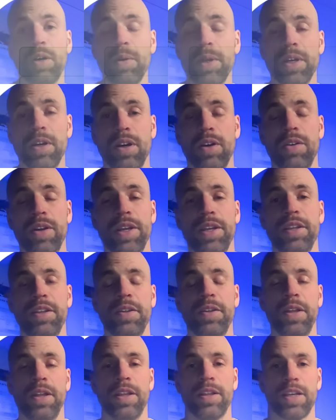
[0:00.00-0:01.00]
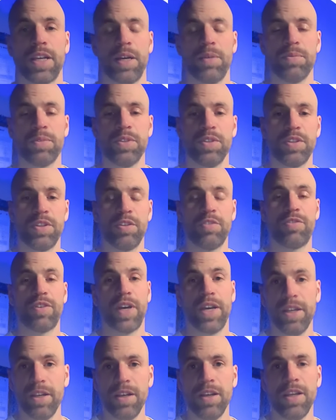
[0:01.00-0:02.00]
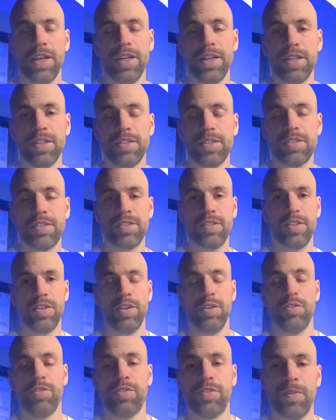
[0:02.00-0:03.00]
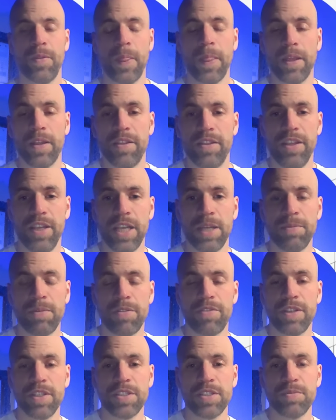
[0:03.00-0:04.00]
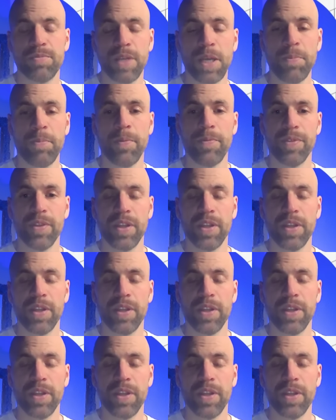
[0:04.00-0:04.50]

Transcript: we already come to the final layers of the MFS map,